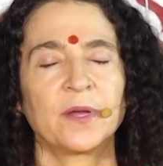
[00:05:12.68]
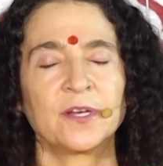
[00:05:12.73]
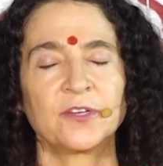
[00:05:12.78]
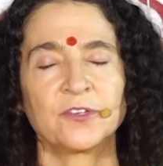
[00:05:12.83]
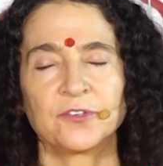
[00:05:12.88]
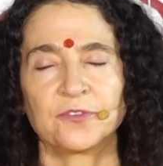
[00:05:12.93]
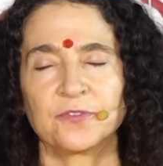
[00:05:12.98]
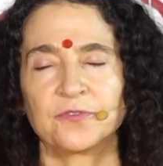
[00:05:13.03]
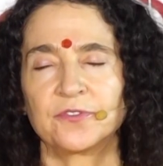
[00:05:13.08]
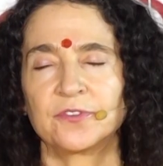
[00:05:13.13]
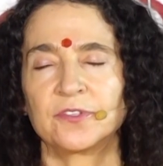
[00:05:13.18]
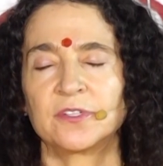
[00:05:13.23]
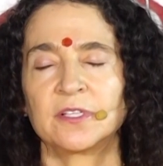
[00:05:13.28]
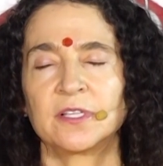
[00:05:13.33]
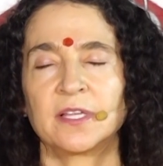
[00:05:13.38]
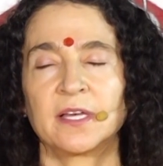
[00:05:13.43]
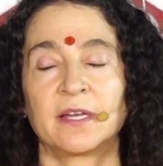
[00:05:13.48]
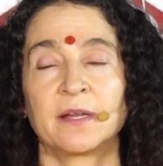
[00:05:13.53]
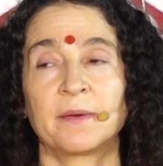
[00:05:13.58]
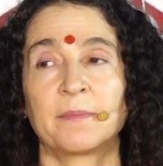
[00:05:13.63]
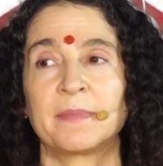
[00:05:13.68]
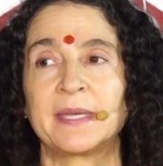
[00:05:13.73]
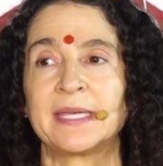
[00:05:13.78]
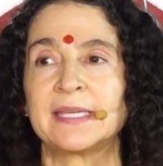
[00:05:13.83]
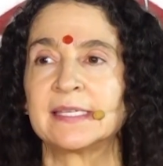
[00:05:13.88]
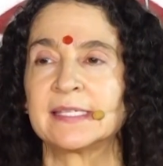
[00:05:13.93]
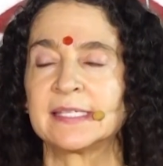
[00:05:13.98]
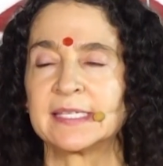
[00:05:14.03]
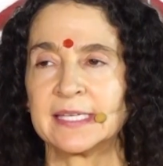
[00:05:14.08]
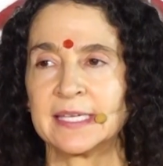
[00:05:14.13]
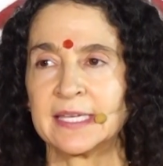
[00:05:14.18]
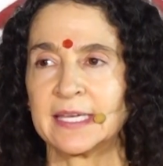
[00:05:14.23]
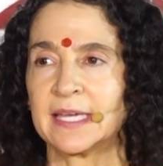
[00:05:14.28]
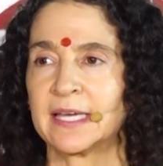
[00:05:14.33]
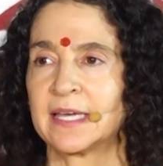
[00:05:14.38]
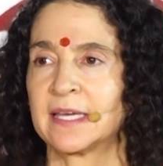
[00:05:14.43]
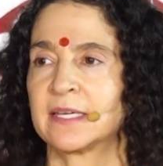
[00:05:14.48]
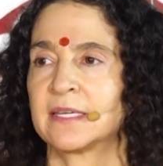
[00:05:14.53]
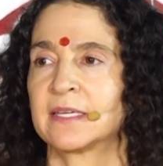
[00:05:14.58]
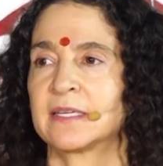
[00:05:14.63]
wonderful and
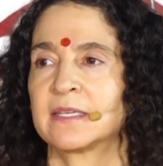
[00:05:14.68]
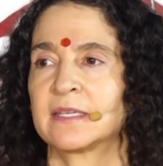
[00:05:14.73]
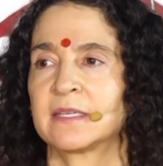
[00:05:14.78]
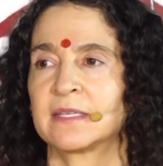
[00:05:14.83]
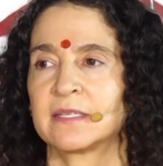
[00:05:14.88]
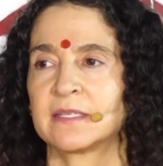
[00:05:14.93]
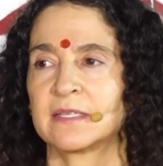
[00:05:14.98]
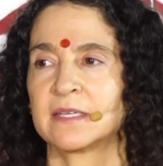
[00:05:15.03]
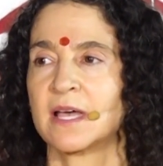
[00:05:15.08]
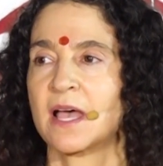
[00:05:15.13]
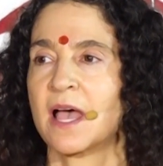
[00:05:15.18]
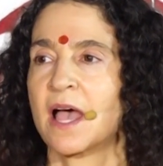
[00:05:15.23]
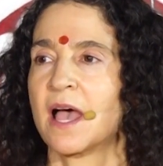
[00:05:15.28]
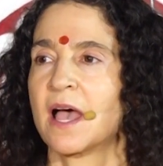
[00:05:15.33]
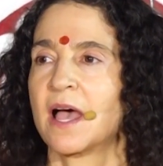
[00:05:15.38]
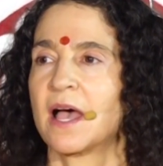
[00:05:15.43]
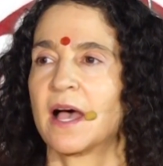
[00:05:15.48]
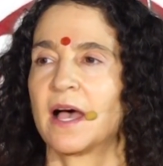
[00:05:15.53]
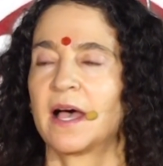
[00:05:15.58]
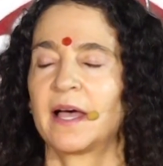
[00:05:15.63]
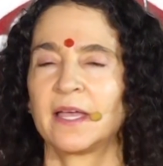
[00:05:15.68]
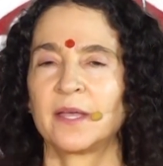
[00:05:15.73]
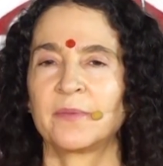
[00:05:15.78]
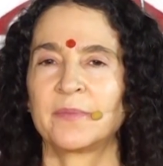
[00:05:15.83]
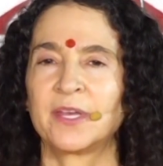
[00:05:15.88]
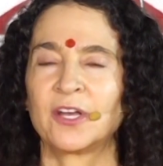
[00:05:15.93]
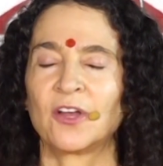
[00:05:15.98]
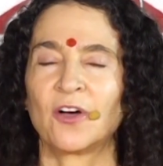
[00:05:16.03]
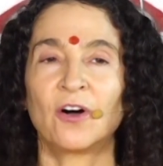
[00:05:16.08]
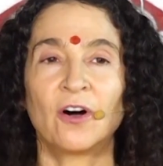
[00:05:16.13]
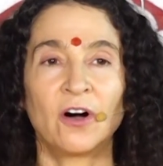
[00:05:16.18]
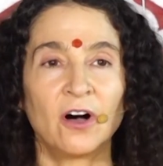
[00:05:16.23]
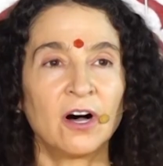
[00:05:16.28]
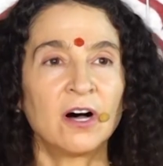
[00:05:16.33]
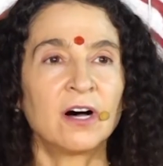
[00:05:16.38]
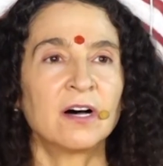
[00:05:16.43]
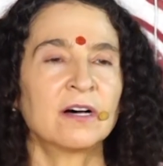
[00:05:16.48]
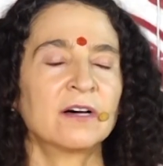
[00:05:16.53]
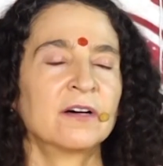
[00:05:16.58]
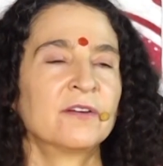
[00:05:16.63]
amazing, and I am in
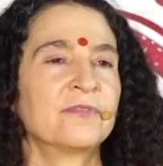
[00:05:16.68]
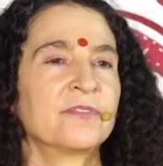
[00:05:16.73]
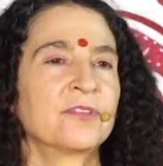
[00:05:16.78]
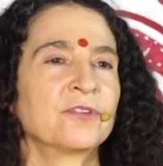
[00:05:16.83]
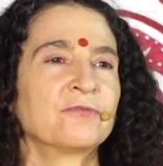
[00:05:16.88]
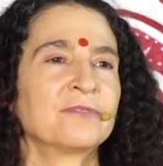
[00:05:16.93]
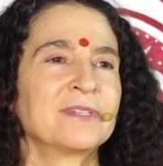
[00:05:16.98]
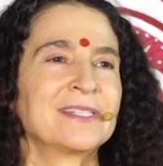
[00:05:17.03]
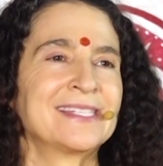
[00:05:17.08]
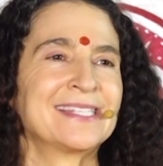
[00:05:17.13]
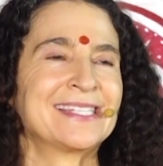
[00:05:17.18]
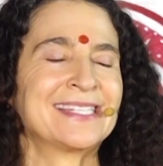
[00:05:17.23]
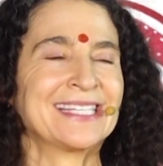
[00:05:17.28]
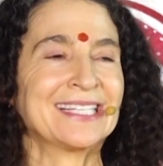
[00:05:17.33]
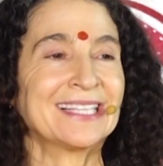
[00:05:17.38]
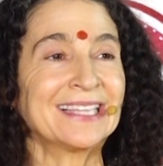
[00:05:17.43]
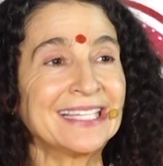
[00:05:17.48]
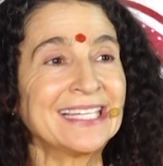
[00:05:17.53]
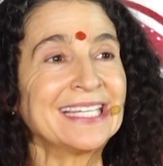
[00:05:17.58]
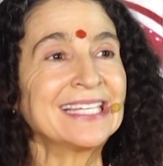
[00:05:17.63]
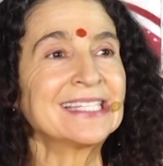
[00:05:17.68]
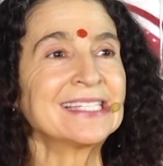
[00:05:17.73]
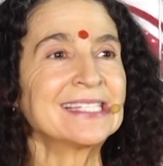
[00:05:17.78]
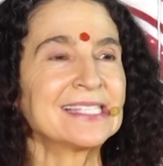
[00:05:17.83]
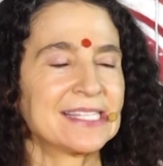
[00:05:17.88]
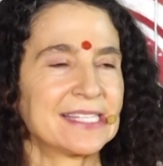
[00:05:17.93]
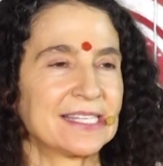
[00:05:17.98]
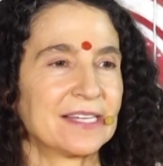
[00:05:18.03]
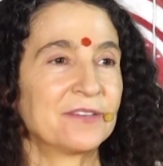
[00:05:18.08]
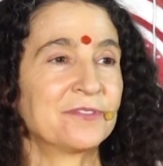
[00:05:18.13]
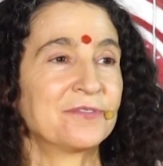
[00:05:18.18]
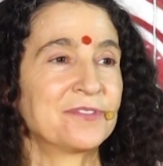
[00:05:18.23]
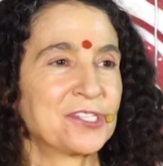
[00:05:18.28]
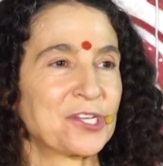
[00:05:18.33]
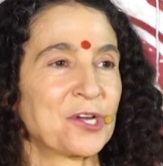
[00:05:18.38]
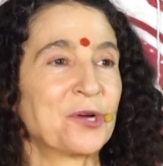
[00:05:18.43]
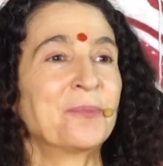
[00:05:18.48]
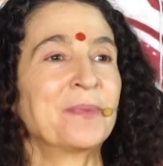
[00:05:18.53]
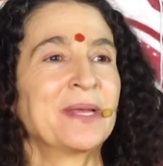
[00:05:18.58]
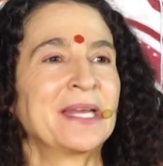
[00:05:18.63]
awe of the resilience of
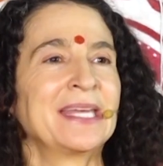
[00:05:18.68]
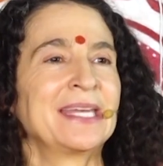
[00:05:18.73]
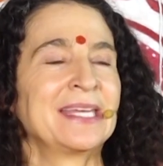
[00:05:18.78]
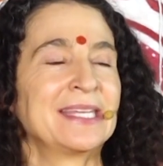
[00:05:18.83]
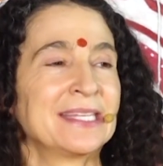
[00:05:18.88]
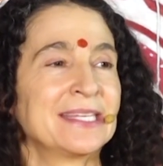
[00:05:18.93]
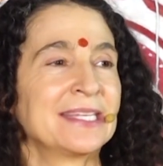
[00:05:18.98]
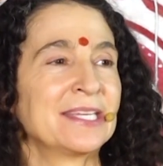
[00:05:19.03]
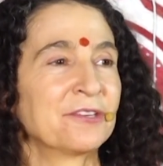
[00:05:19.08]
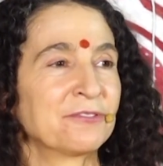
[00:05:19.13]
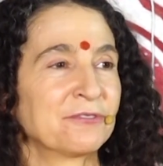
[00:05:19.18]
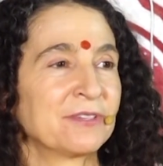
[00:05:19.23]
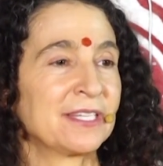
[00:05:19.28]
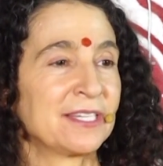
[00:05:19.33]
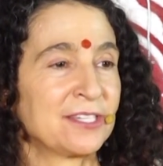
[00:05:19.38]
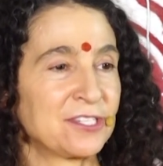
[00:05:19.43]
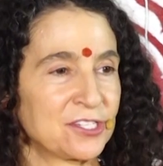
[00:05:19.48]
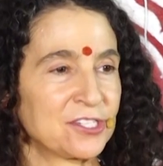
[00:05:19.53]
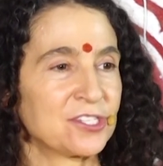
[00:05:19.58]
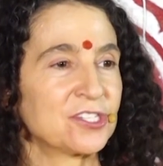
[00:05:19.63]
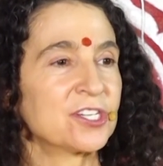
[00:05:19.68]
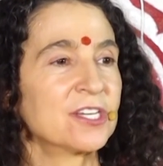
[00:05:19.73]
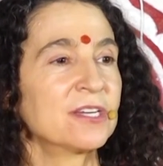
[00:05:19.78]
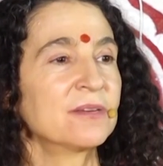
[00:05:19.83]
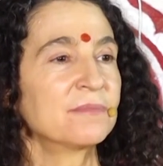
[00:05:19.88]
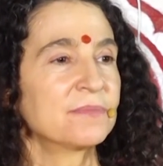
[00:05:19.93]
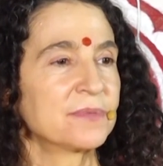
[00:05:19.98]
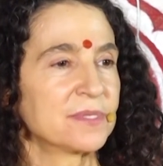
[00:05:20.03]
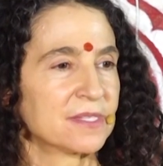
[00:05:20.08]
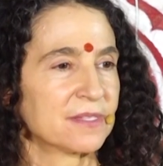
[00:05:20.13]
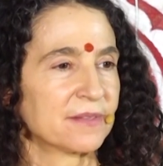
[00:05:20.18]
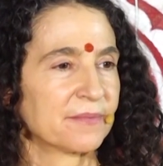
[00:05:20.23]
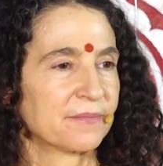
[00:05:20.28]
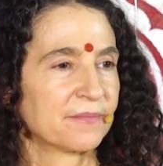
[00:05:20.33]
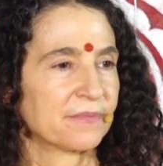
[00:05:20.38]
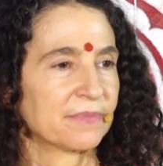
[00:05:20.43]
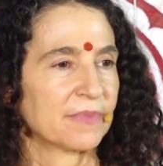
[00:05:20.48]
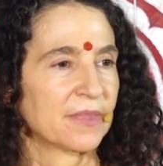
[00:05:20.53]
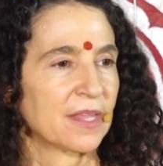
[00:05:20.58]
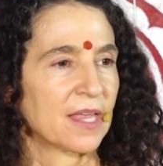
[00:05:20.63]
so many Indian relationships.
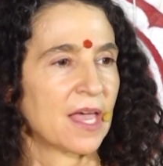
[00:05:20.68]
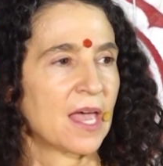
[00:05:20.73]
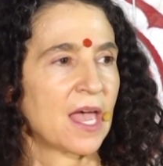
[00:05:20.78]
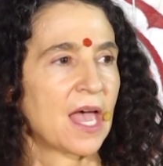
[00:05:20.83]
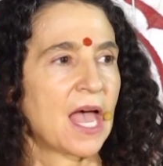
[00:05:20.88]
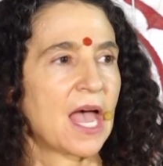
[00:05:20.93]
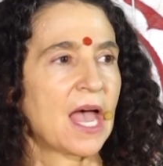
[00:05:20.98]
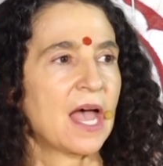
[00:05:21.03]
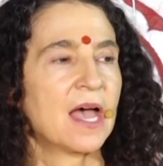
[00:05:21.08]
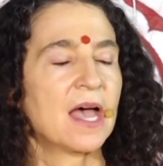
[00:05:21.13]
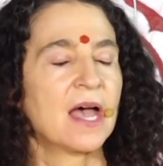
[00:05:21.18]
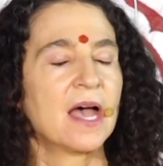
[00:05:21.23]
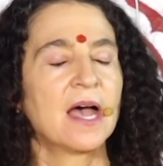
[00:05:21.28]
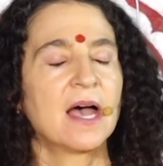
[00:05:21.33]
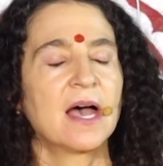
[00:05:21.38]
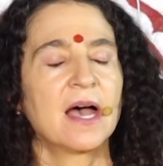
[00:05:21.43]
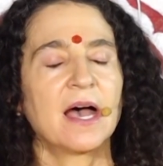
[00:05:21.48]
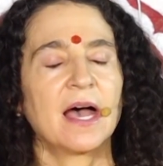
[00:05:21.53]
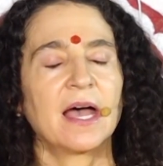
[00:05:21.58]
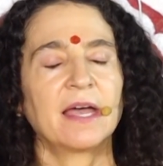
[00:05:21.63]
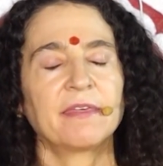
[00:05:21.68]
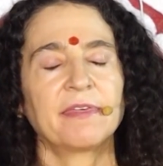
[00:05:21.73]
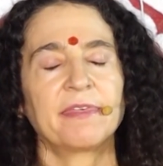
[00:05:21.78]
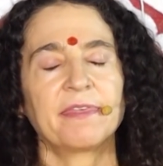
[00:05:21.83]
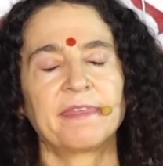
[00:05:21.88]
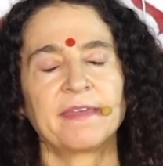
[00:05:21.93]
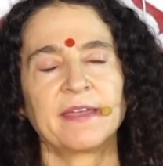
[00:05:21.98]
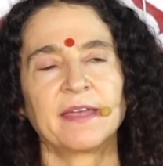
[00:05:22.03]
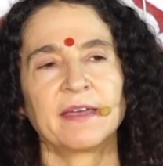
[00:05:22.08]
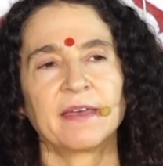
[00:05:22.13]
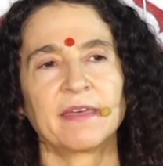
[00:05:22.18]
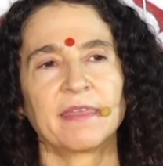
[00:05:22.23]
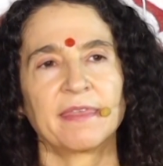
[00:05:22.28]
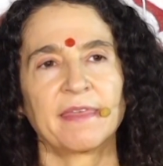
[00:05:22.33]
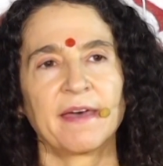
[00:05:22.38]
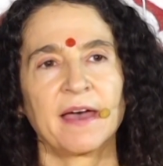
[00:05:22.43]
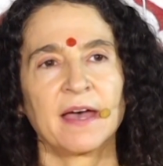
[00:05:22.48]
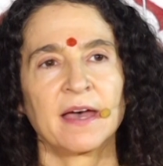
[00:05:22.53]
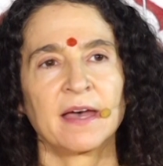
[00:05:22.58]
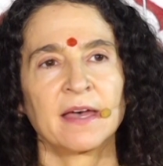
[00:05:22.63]
I think
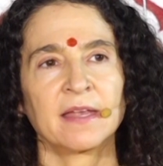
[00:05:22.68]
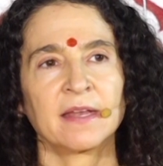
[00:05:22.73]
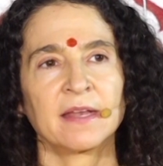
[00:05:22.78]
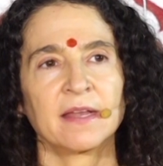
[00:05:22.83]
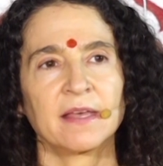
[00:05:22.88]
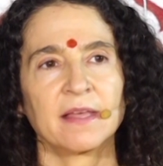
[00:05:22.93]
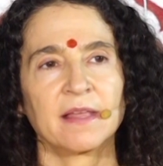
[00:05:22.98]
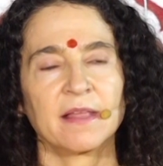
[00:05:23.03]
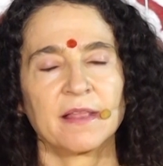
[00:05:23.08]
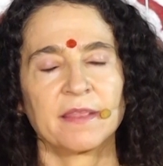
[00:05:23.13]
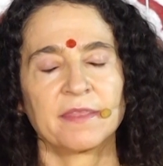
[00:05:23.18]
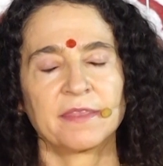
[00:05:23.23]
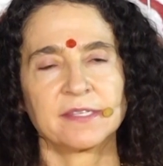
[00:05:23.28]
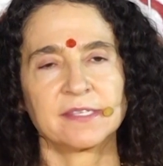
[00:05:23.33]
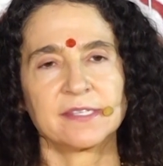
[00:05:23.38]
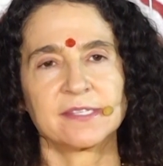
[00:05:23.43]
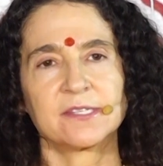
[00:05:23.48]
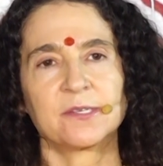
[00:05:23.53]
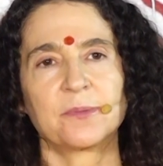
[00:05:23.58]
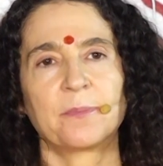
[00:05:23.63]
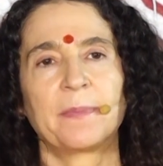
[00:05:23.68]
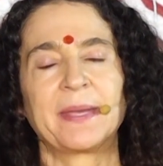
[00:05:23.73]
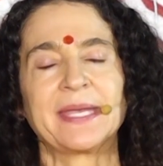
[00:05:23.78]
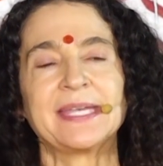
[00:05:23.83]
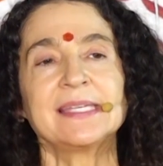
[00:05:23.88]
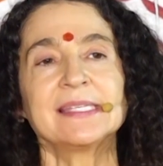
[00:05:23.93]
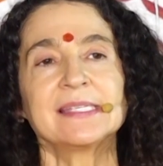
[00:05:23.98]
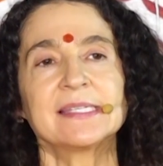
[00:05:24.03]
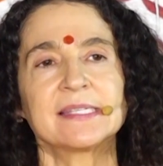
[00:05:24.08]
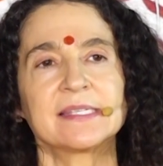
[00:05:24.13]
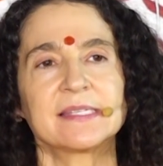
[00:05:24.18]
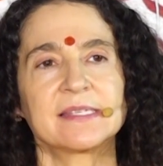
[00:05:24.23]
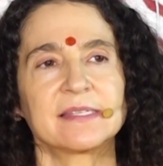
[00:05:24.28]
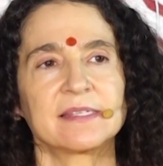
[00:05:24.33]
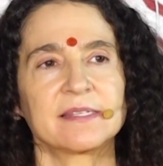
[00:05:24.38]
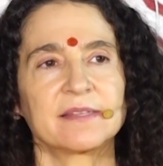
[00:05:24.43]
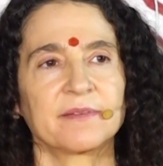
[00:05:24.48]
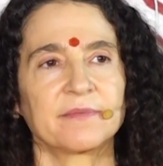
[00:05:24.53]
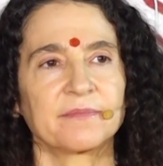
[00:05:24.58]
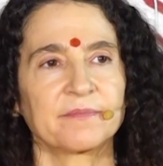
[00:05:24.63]
that the
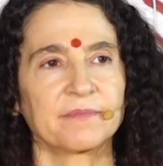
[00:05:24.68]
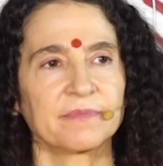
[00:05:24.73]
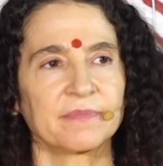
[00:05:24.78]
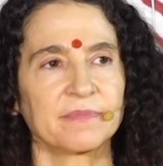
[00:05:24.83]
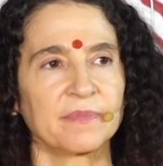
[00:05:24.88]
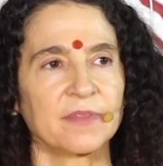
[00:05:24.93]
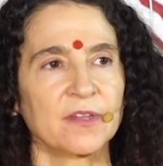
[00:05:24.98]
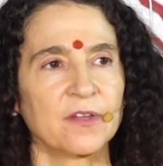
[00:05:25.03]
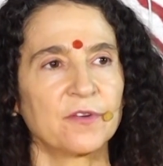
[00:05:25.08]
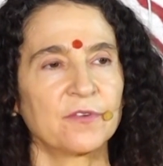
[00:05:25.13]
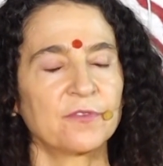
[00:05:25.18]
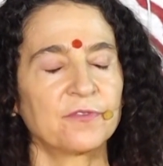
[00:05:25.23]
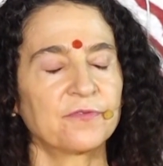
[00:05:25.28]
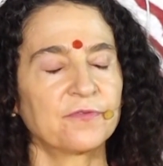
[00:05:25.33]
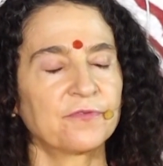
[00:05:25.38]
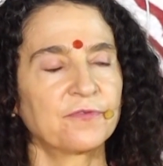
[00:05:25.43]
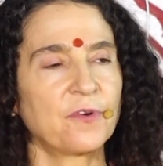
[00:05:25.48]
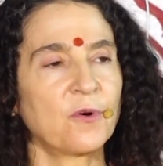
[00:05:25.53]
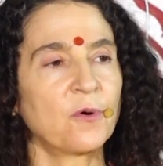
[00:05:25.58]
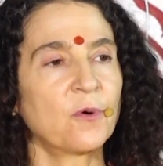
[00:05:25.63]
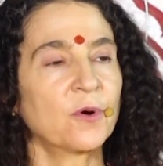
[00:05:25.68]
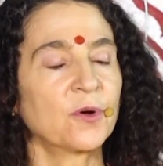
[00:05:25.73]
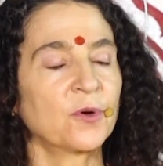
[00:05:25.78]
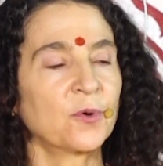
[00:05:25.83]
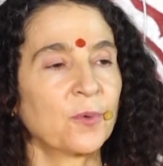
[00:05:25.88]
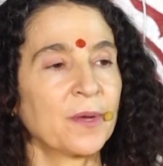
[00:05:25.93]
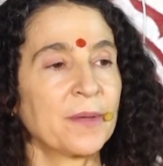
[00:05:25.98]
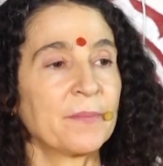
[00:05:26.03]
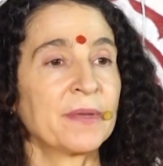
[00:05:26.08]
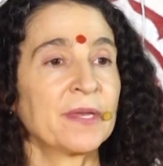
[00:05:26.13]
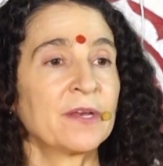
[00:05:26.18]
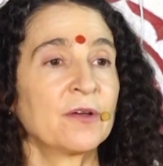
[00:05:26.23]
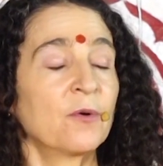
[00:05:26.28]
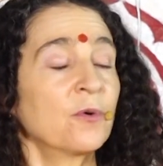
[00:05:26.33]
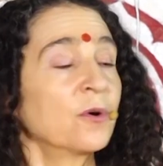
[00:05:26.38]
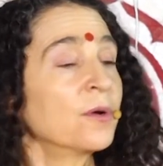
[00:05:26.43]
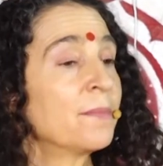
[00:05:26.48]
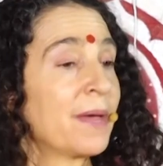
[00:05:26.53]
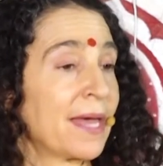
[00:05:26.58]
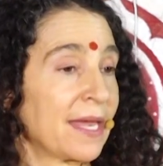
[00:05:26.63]
space for women
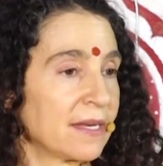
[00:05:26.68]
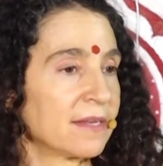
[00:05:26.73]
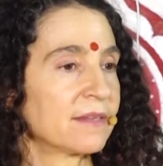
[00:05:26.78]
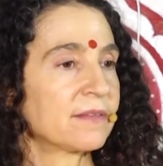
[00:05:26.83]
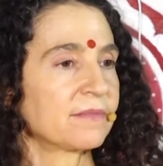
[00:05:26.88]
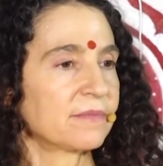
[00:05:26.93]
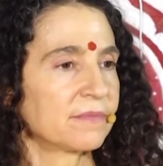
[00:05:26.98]
or men